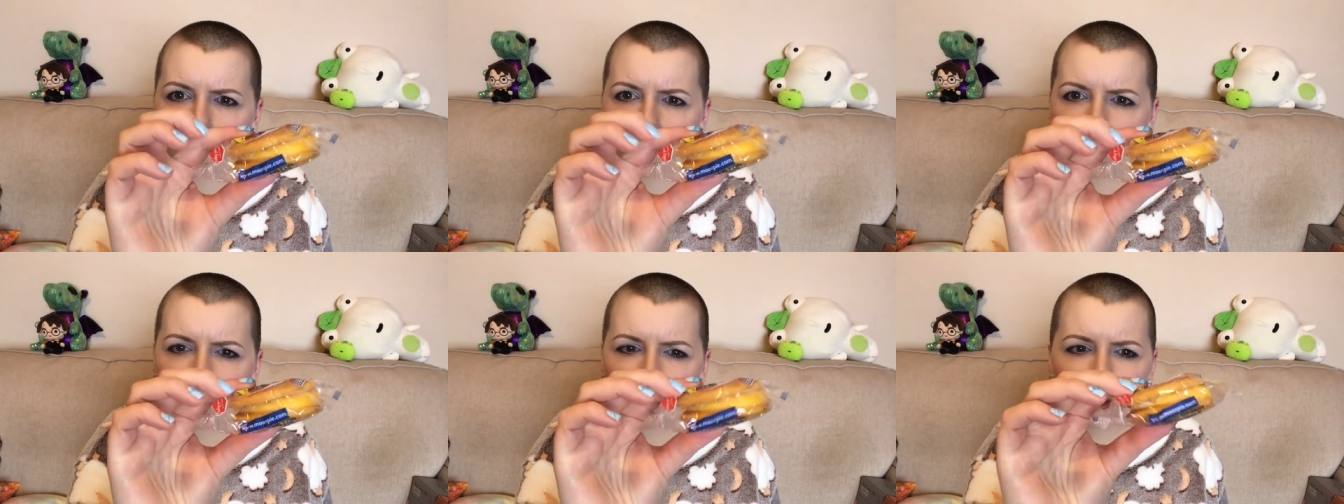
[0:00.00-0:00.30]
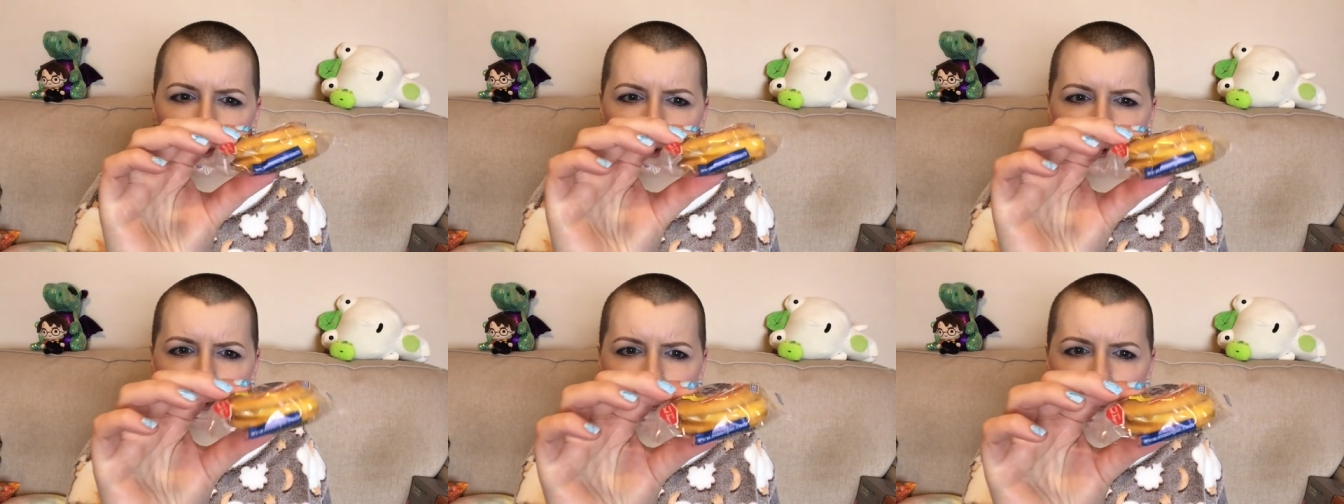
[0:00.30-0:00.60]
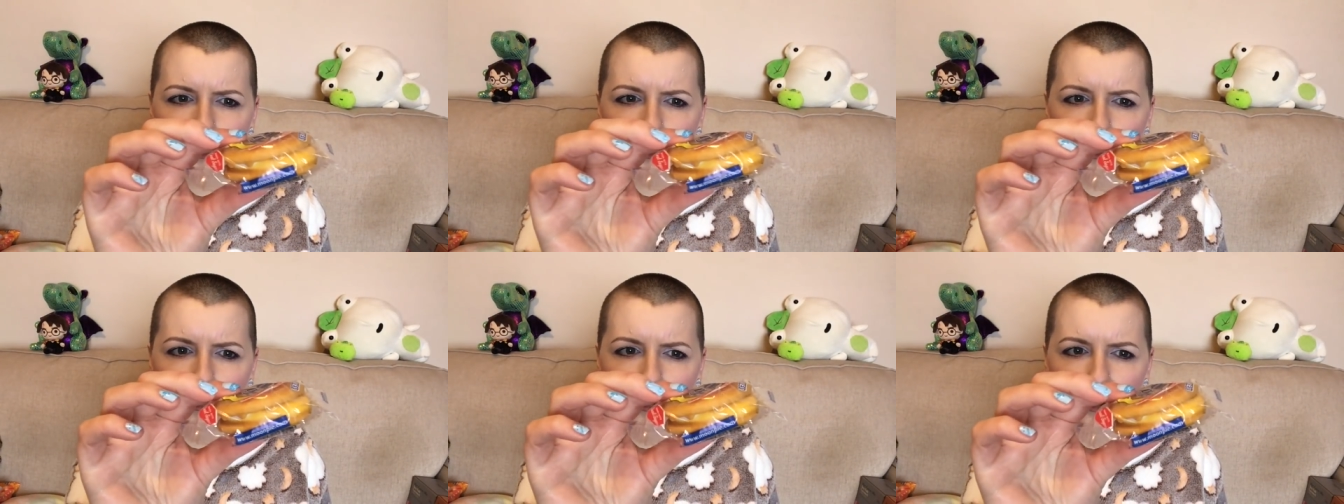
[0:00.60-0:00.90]
it's
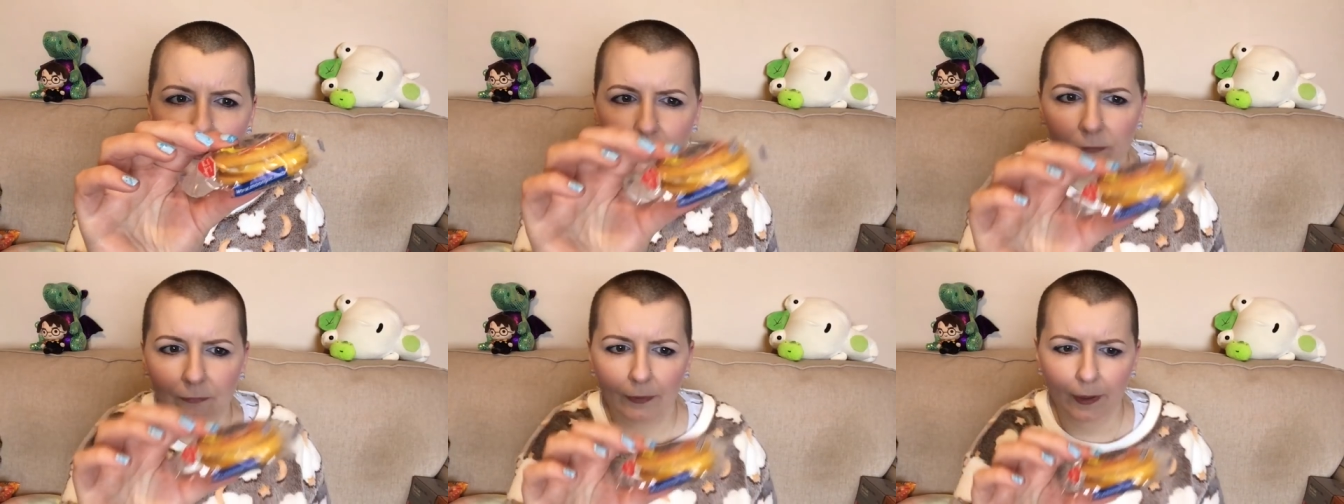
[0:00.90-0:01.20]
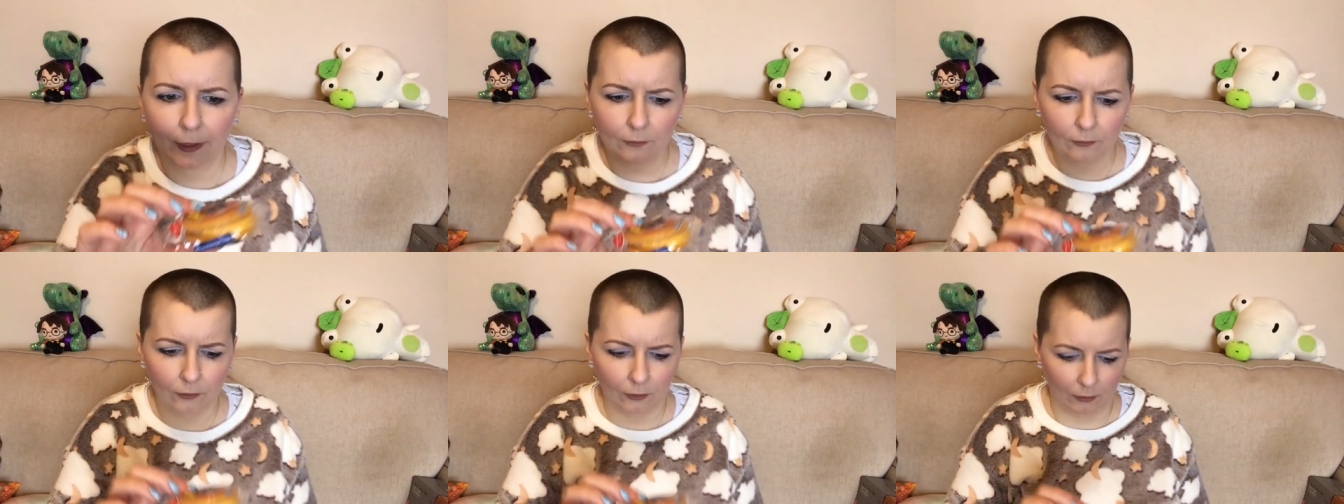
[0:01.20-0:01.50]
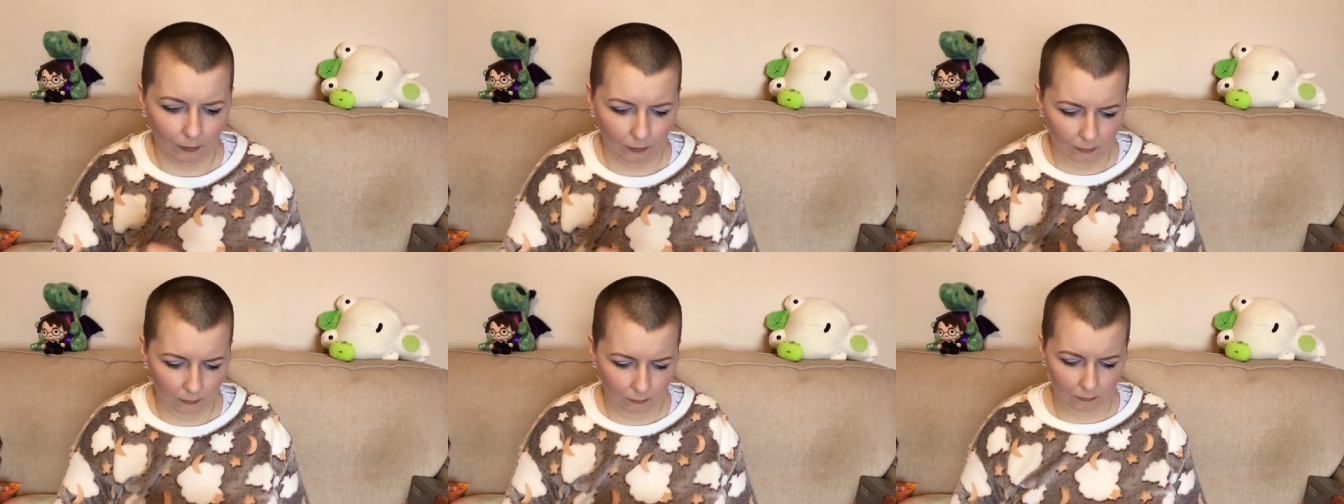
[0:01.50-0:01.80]
so much
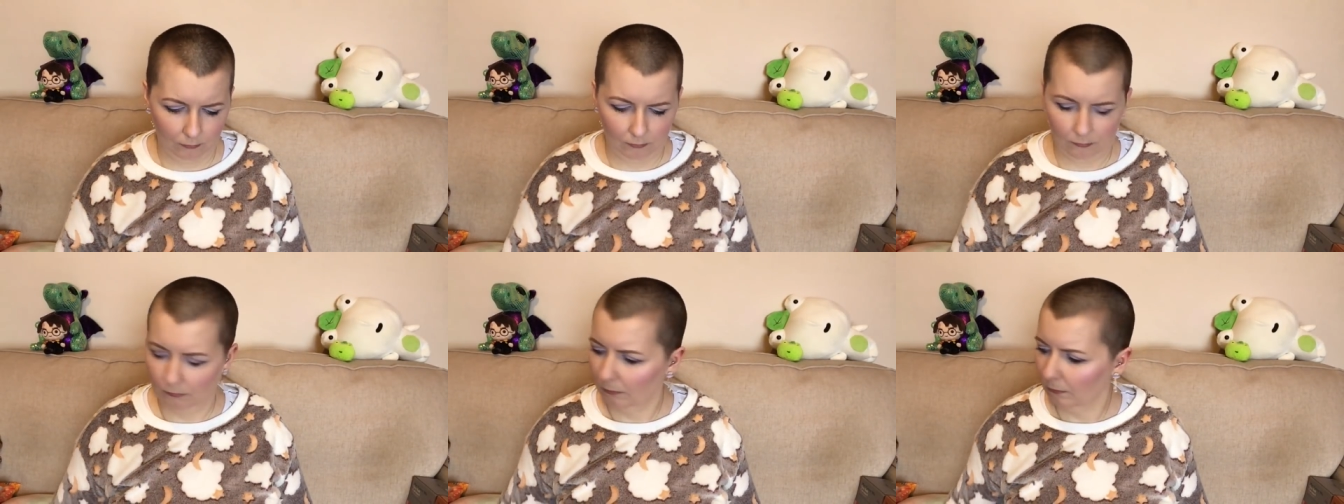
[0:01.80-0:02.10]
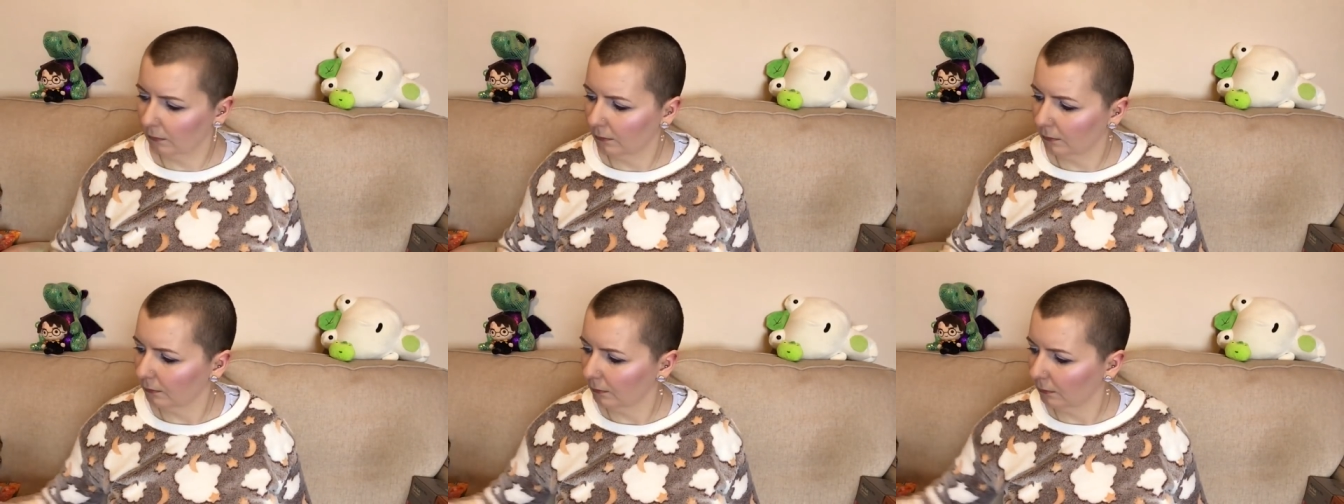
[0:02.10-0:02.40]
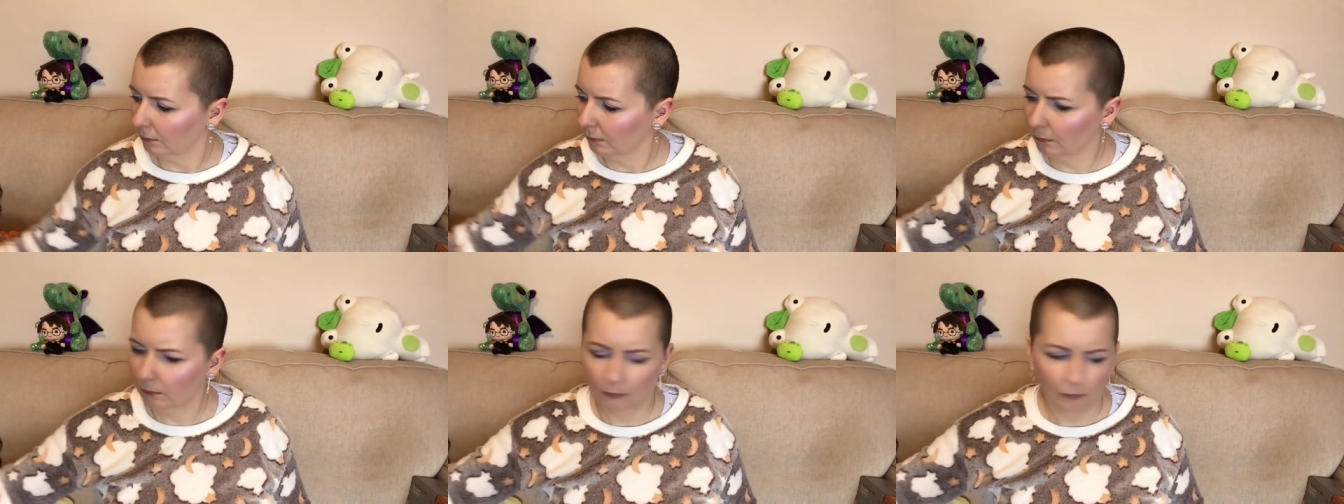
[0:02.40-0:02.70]
fatter
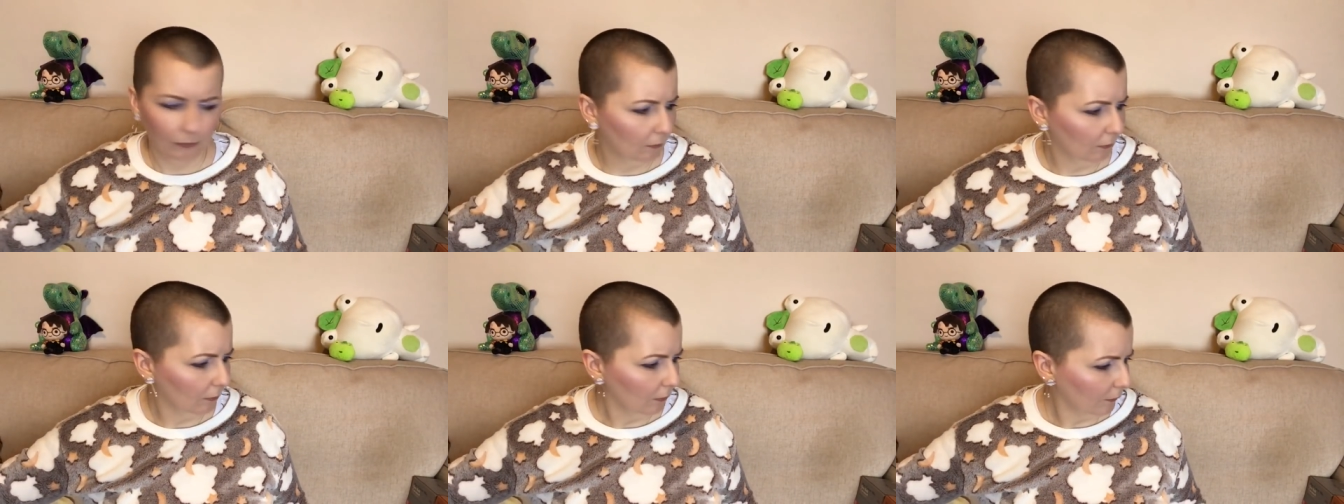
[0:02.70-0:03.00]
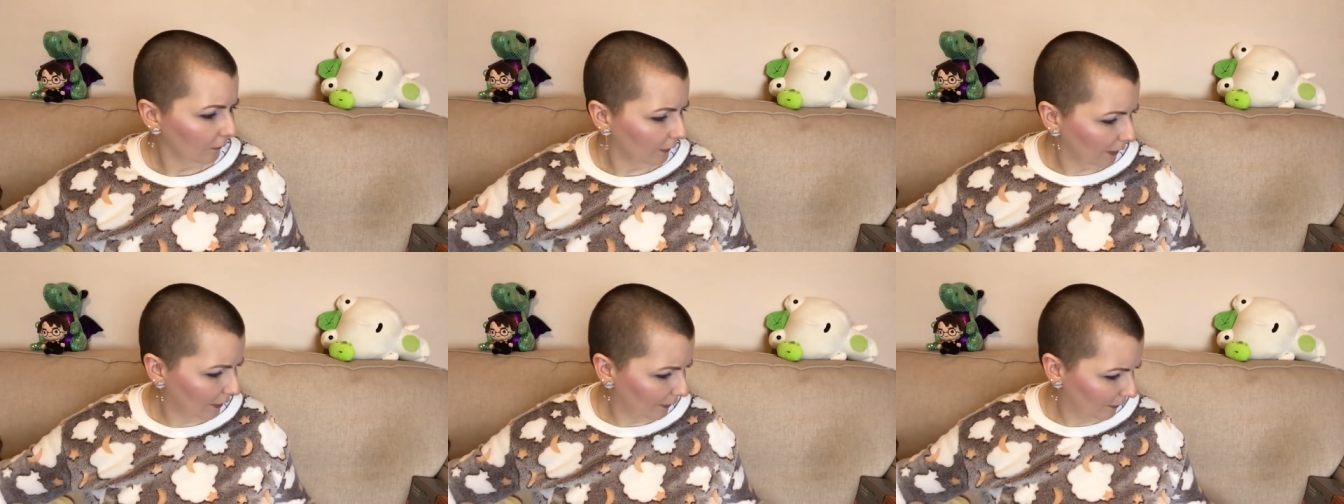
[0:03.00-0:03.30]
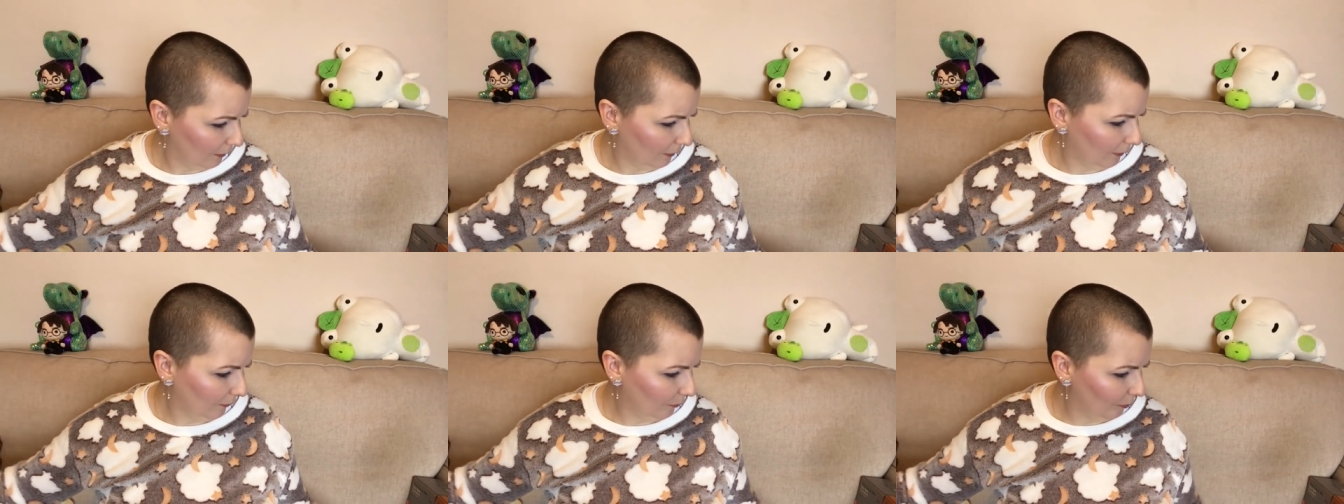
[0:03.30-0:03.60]

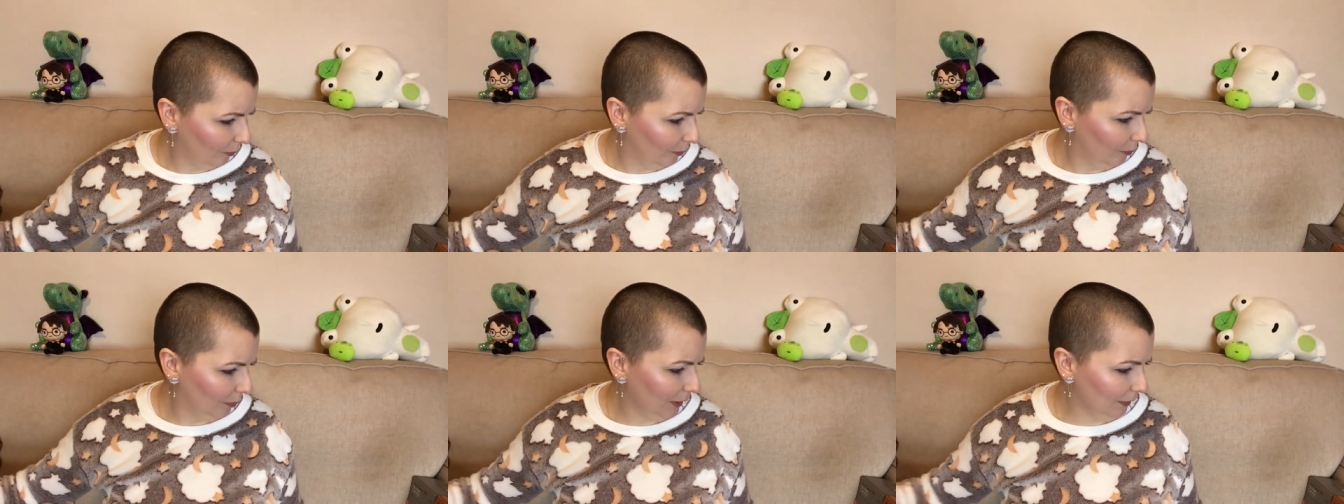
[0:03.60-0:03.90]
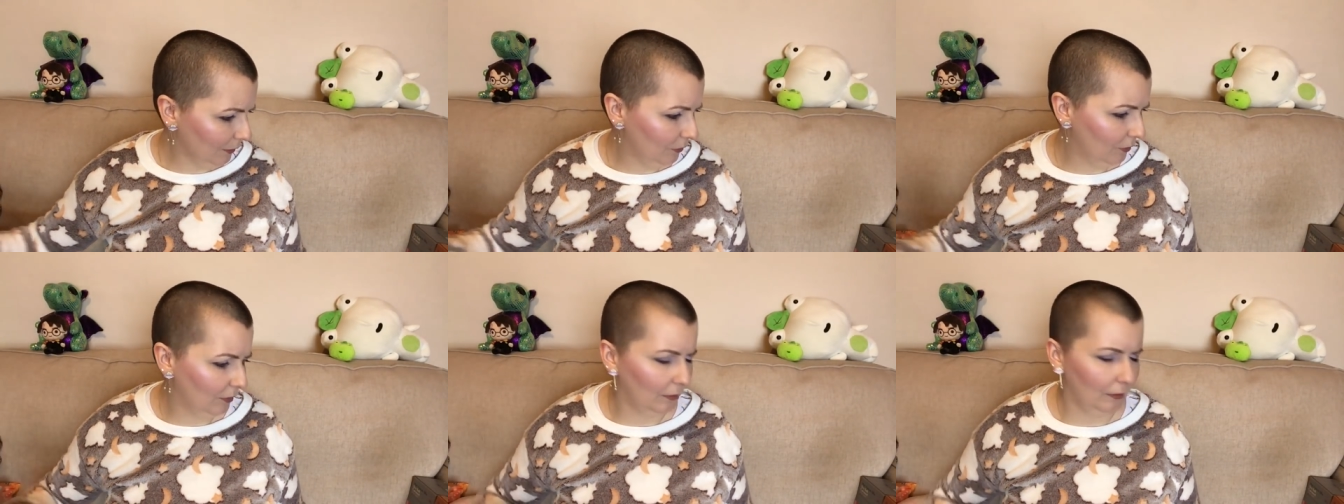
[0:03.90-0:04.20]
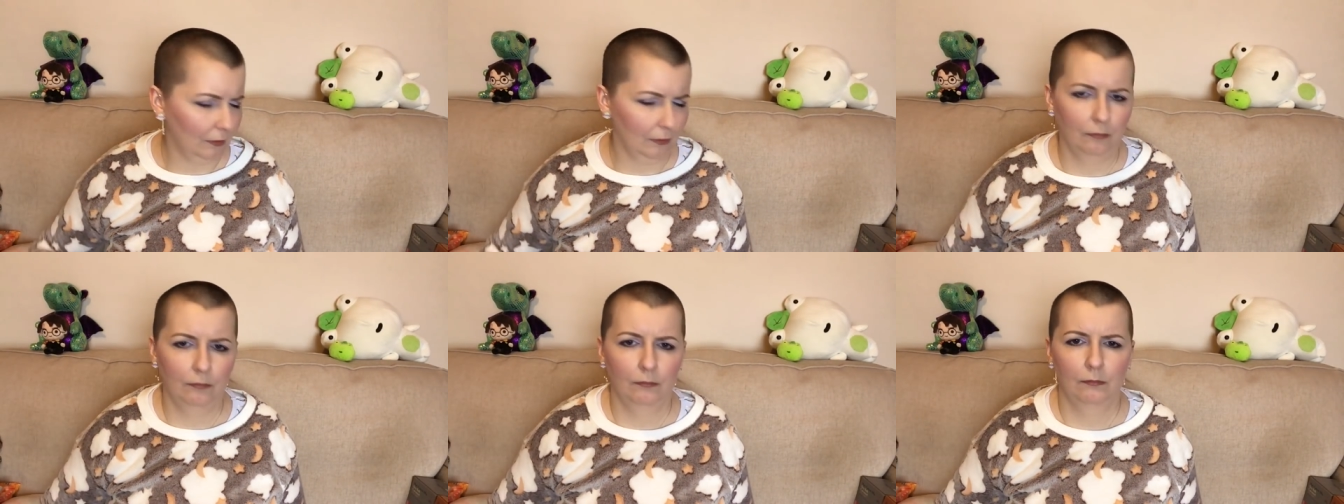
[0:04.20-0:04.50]
than the
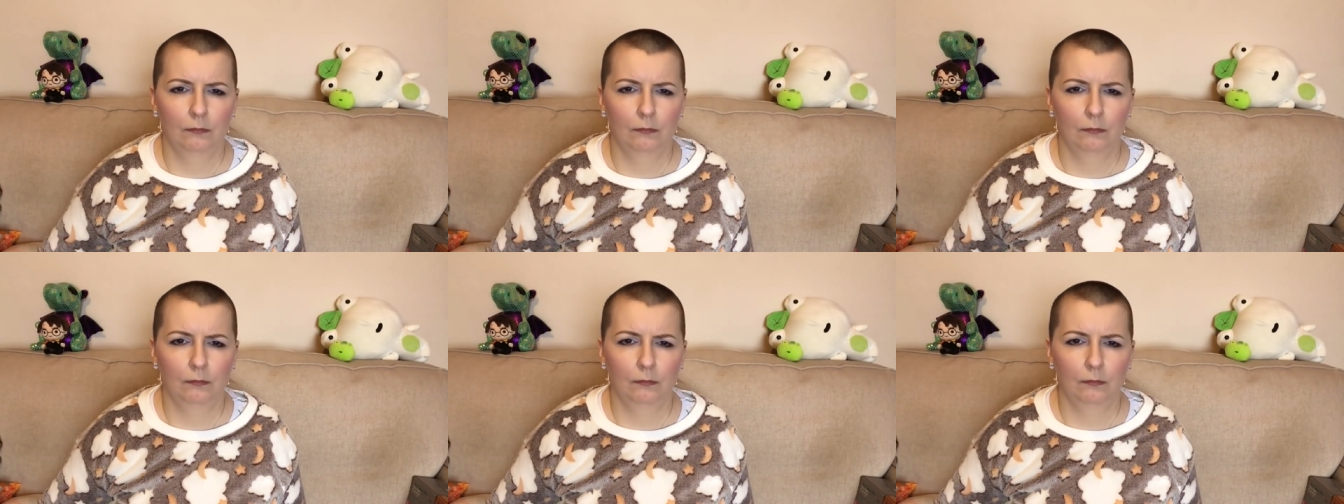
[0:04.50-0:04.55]
picture,